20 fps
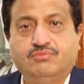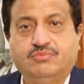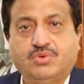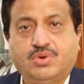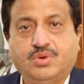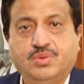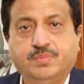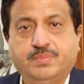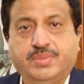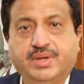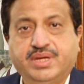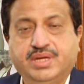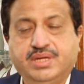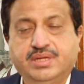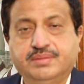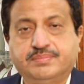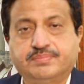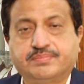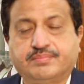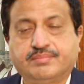worn
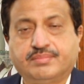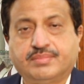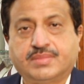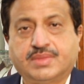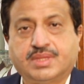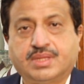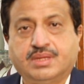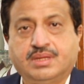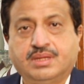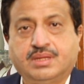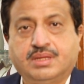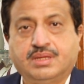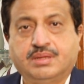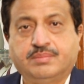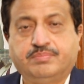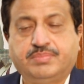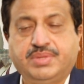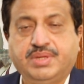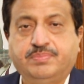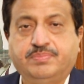by
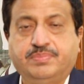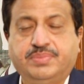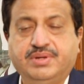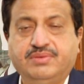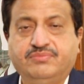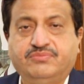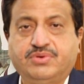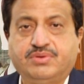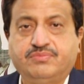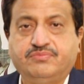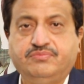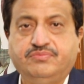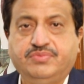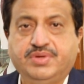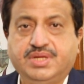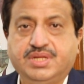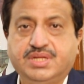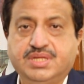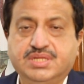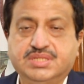people for
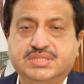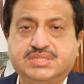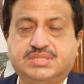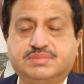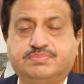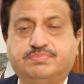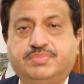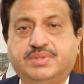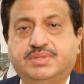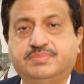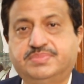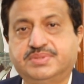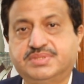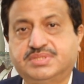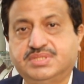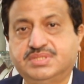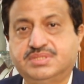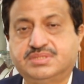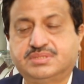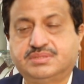various
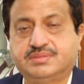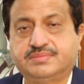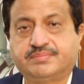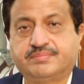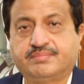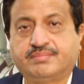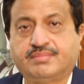purposes.